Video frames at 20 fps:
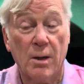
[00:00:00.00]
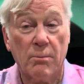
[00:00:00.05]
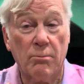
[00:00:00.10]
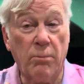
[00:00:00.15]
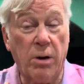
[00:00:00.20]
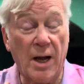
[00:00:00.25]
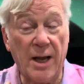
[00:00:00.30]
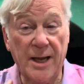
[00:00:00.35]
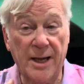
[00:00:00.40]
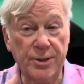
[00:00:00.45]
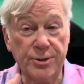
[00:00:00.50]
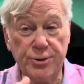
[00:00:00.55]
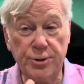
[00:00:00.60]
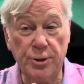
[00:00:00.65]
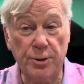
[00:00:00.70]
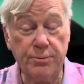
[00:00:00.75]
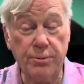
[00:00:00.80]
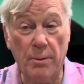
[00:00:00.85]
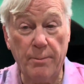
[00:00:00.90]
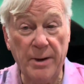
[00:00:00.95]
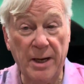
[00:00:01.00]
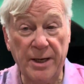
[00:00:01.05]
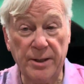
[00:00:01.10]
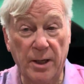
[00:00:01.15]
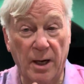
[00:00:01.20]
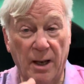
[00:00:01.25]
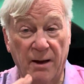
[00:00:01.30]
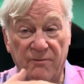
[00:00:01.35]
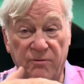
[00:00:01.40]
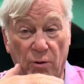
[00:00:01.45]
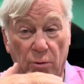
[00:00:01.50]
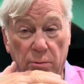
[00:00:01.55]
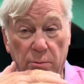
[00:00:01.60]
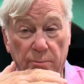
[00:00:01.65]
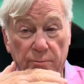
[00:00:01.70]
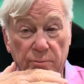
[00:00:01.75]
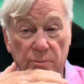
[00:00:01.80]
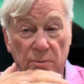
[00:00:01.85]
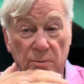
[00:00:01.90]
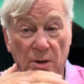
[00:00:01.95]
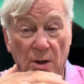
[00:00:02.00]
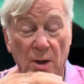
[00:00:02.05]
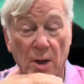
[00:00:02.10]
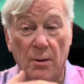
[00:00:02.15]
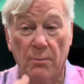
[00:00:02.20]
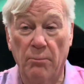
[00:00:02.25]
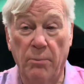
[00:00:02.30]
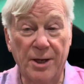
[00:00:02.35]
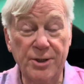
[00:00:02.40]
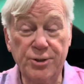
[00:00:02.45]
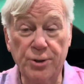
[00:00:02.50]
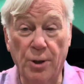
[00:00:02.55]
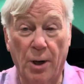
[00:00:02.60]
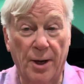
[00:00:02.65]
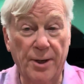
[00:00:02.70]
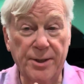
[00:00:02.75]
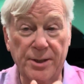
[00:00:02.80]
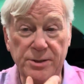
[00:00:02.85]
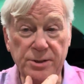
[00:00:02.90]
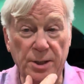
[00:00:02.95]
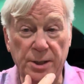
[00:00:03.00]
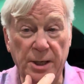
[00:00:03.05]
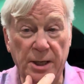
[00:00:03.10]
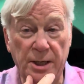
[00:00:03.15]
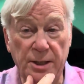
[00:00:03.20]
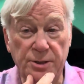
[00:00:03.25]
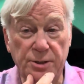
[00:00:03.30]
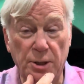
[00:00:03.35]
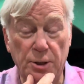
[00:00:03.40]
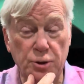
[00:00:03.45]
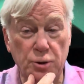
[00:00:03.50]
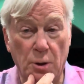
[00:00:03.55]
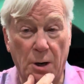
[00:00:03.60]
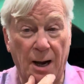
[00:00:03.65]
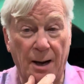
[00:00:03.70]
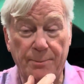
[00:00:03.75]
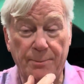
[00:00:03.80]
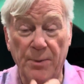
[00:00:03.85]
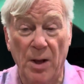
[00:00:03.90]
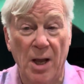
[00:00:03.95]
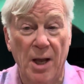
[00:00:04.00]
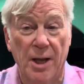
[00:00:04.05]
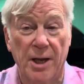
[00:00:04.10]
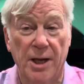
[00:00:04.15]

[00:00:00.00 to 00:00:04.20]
My head should remain level. My jaw doesn't need to drop